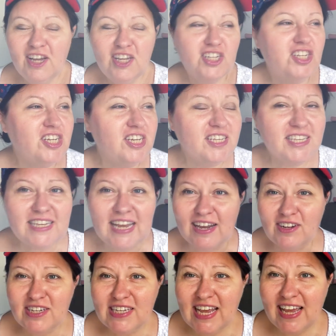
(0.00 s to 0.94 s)
just
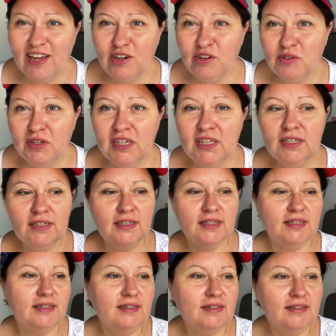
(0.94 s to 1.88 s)
sat down
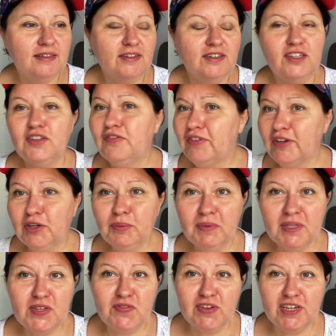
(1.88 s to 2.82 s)
to
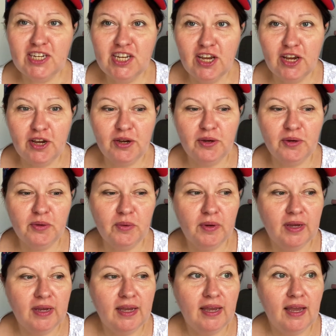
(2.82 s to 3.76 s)
film this video
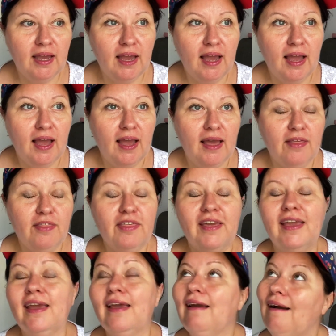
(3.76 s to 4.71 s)

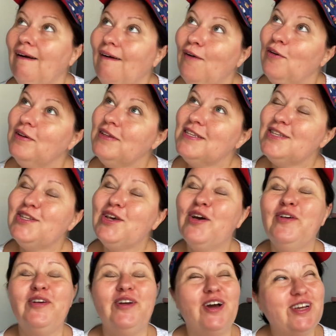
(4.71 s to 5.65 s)
thinking, oh, so
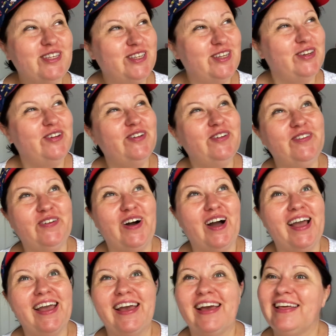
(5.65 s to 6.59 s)
nice and
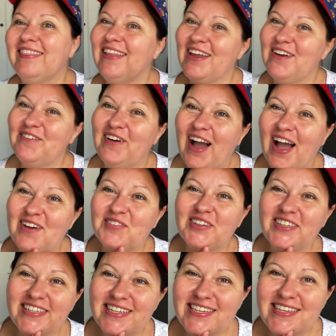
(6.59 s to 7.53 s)
quiet. And then what
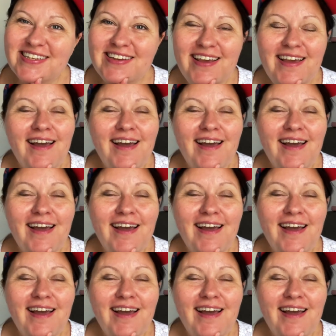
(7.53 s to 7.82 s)
happens?